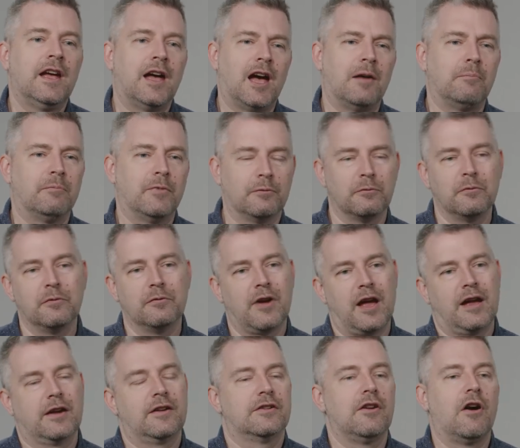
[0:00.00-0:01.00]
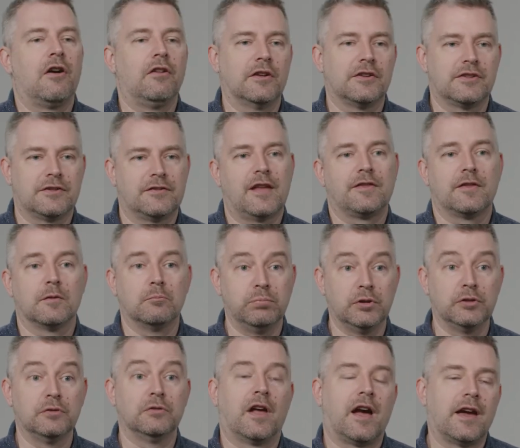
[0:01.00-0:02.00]
um, but acknowledge that the
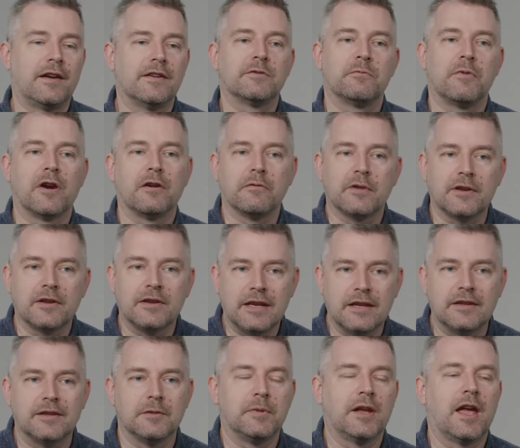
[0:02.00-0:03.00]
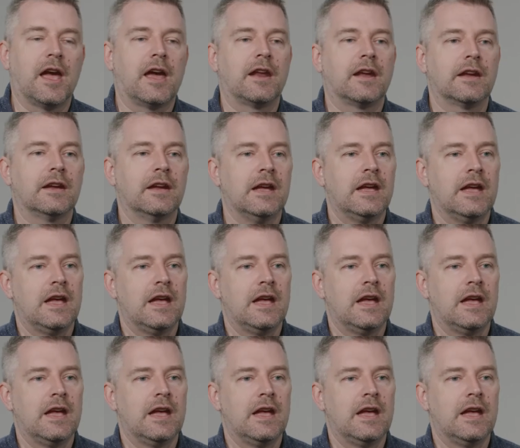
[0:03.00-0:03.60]
blue line is where we need to be heading.